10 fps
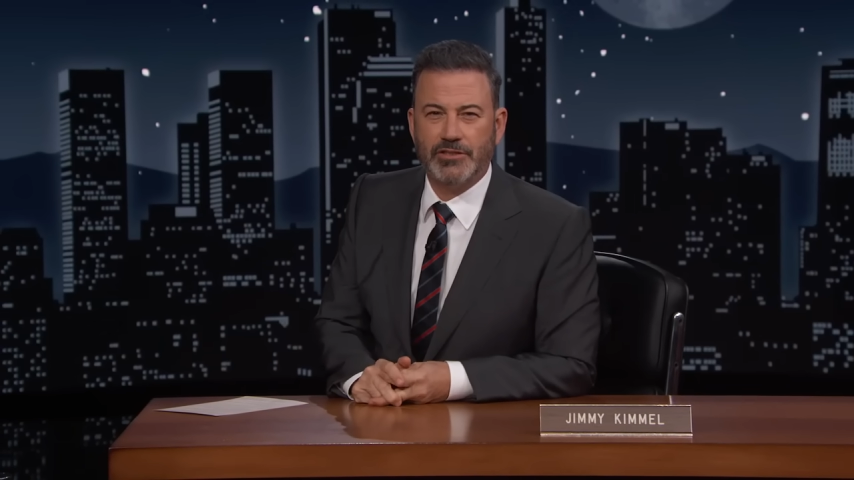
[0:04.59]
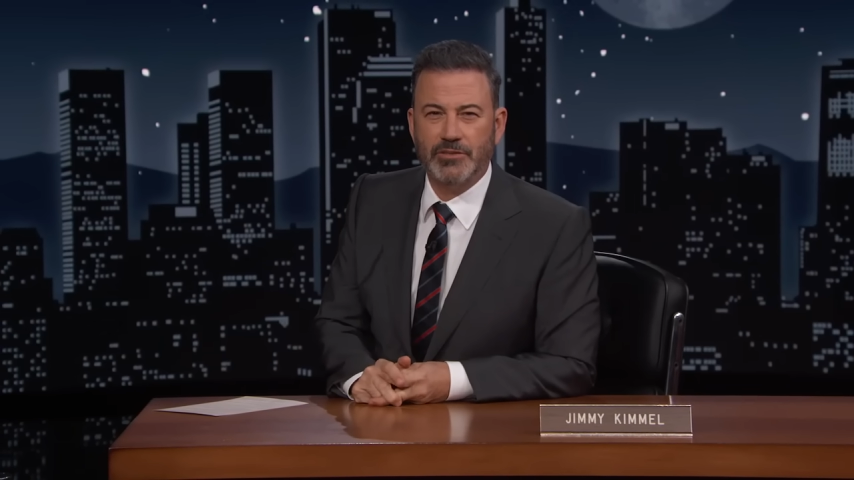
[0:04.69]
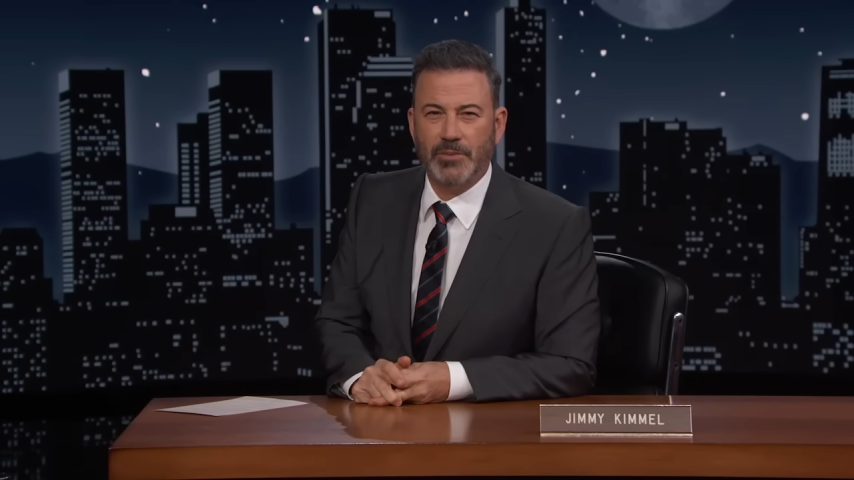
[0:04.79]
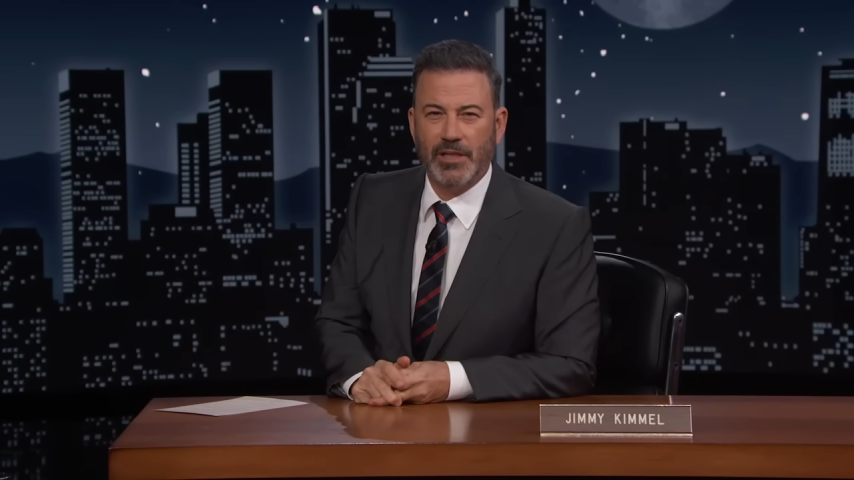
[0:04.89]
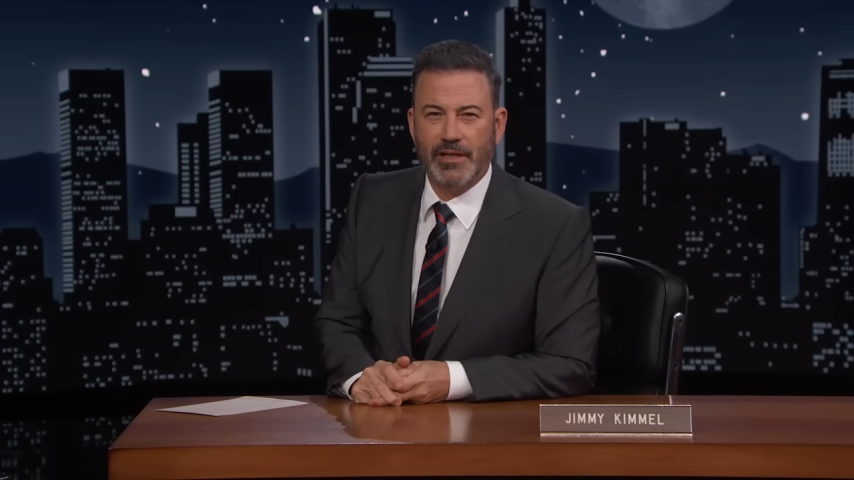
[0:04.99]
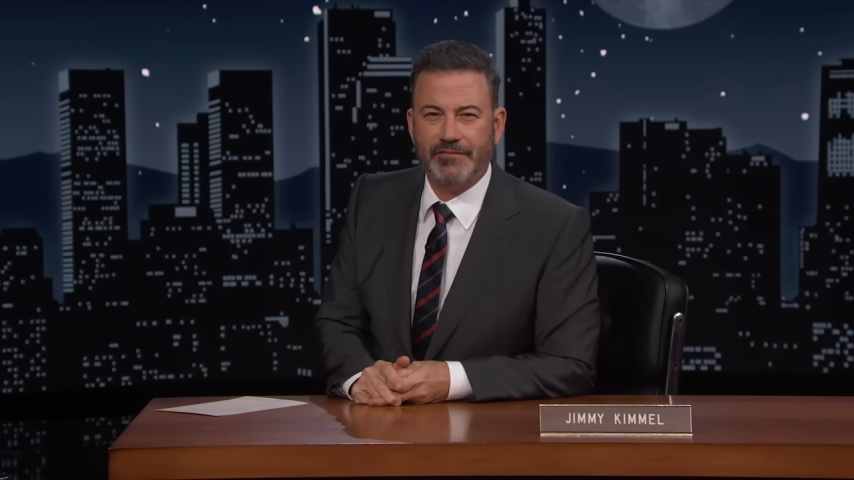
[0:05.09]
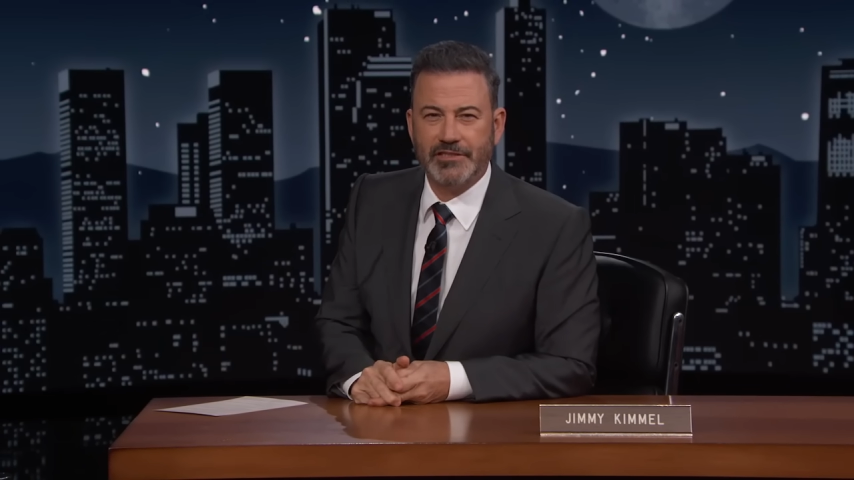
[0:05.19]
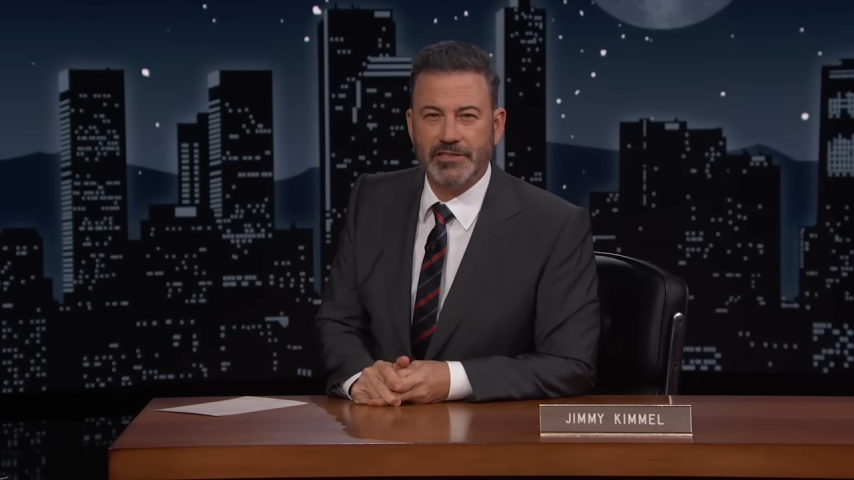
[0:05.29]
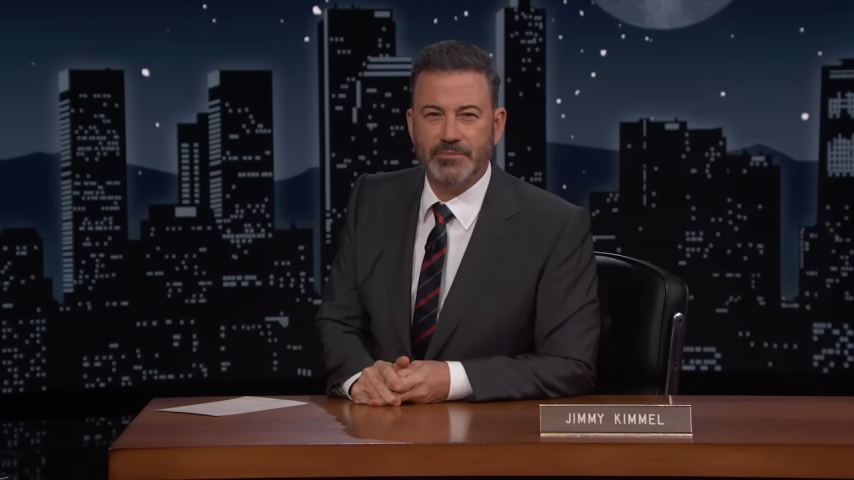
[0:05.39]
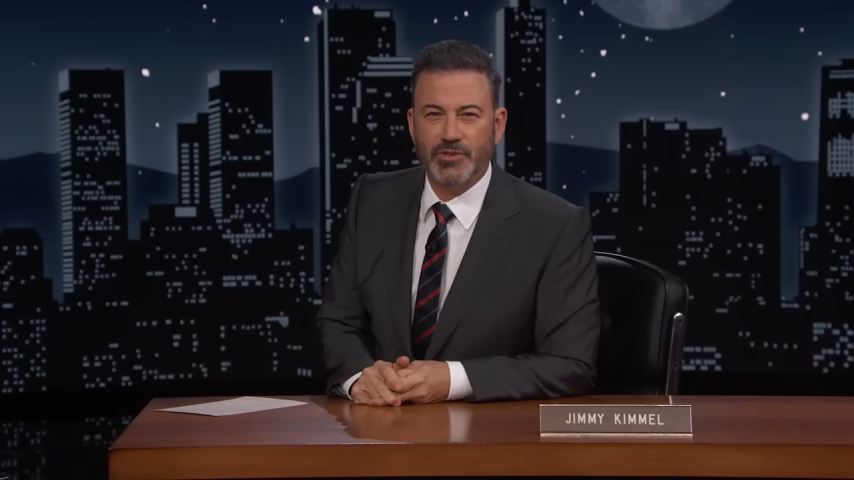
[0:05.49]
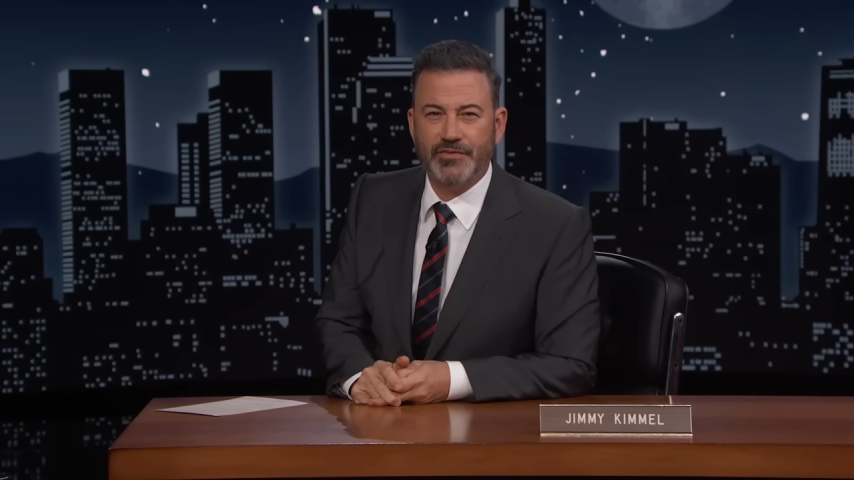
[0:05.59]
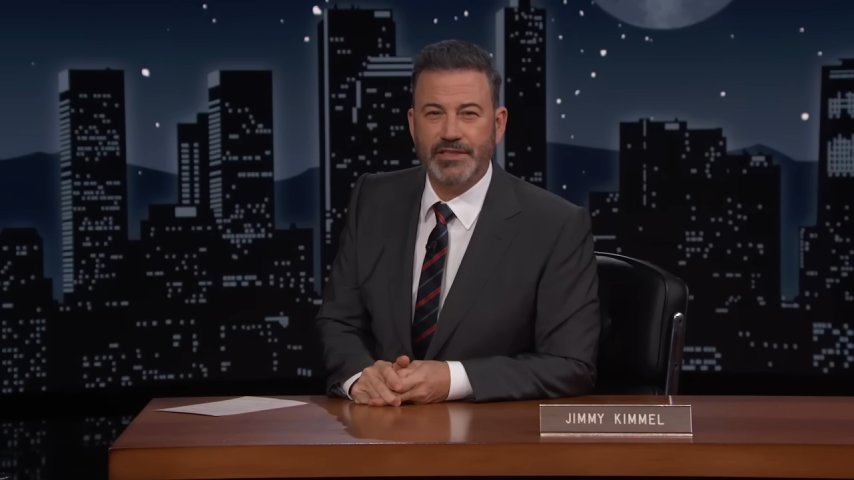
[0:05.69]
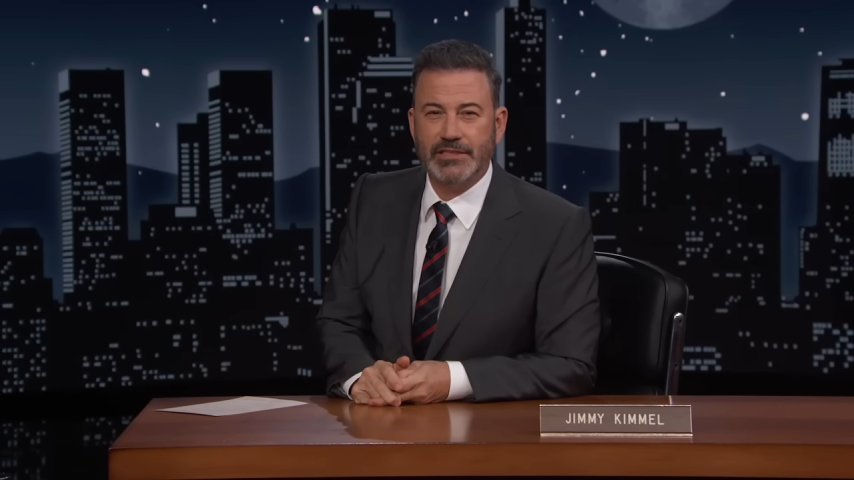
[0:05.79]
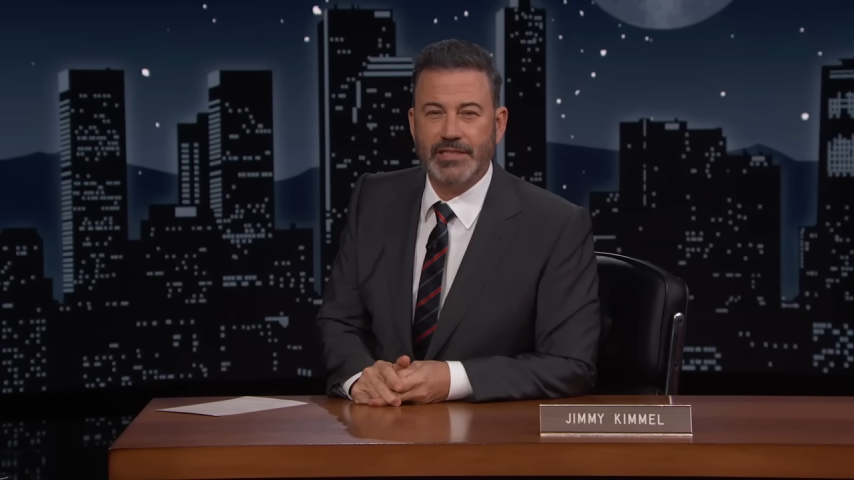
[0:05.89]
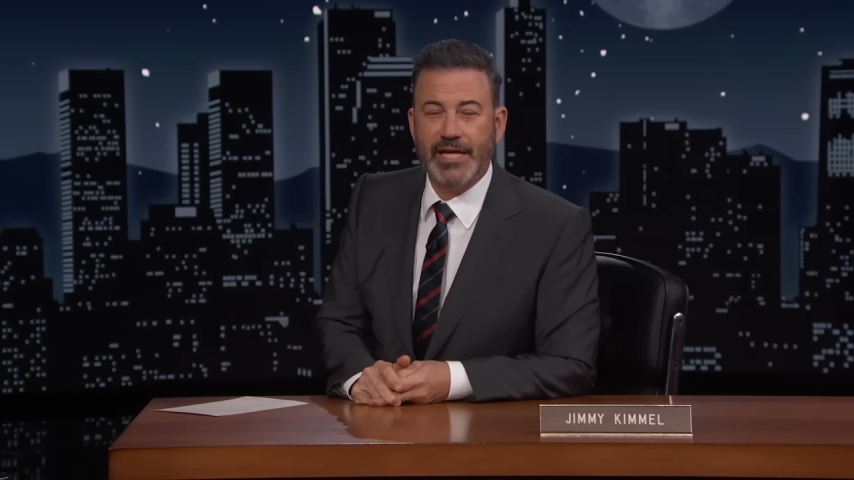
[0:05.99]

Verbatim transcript: two Maleficent movies.